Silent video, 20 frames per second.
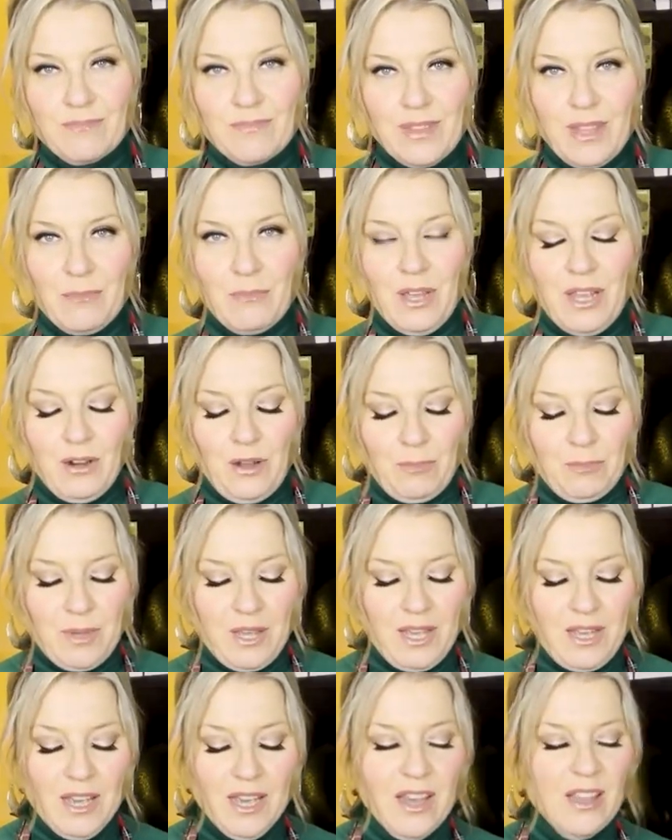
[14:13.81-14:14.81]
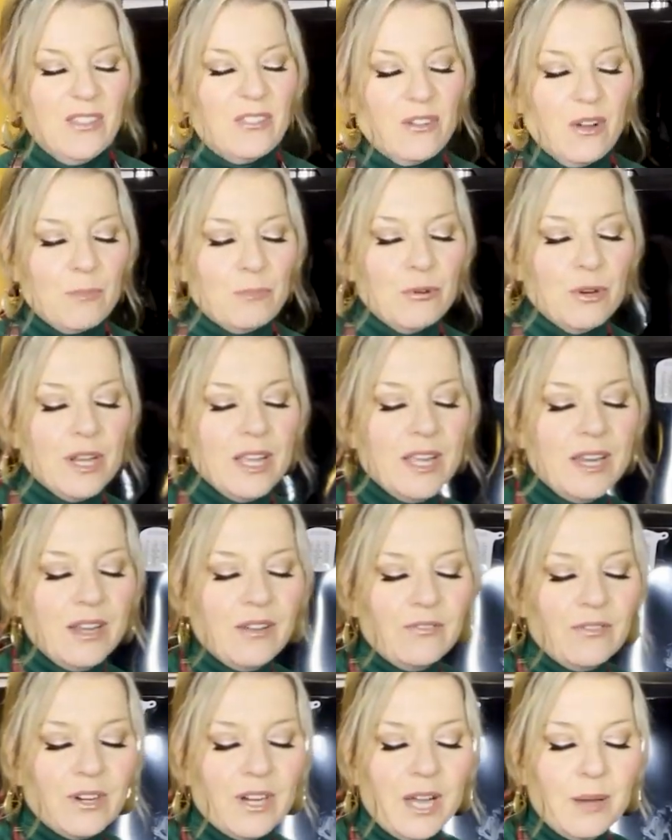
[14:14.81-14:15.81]
They may not be, they're not pretty
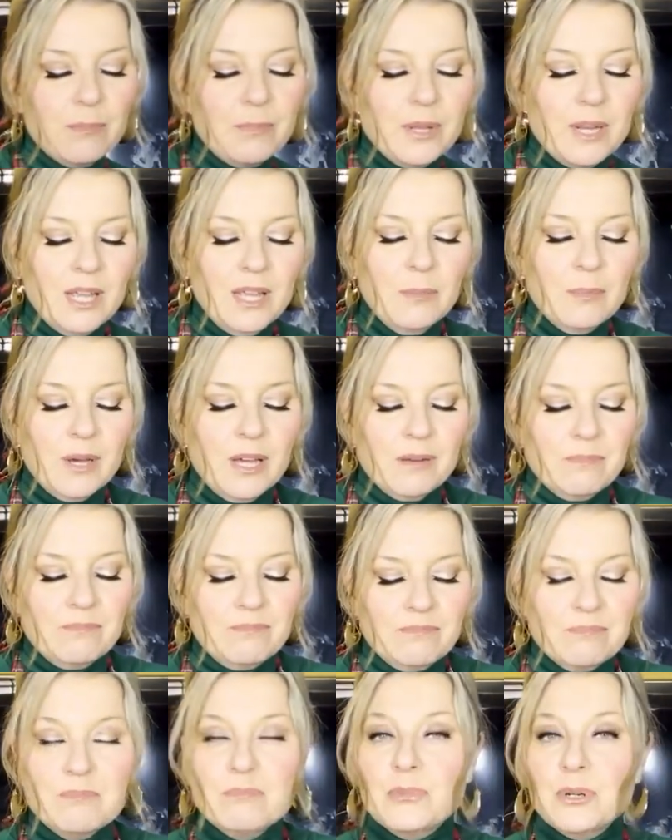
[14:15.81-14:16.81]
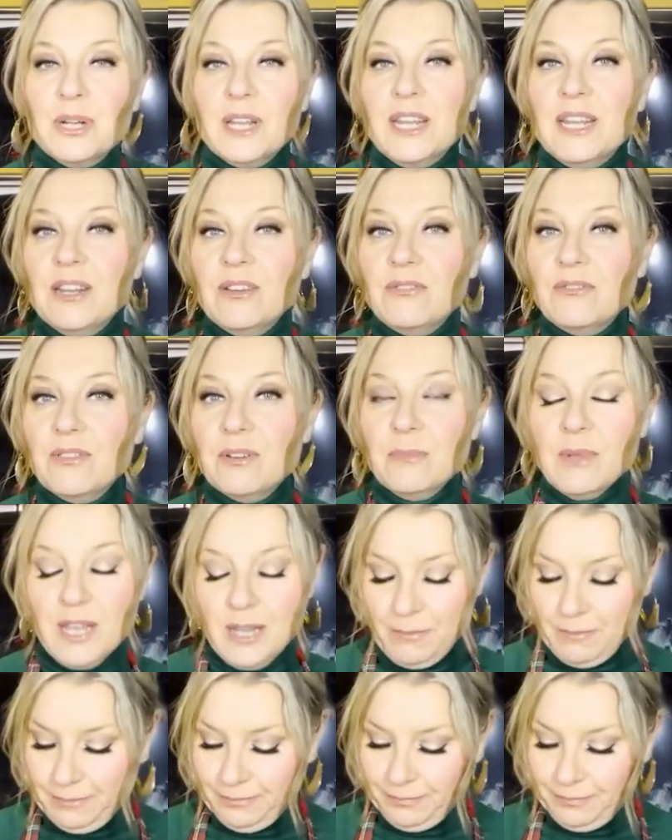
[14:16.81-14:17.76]
enough for company, but pretty enough for me.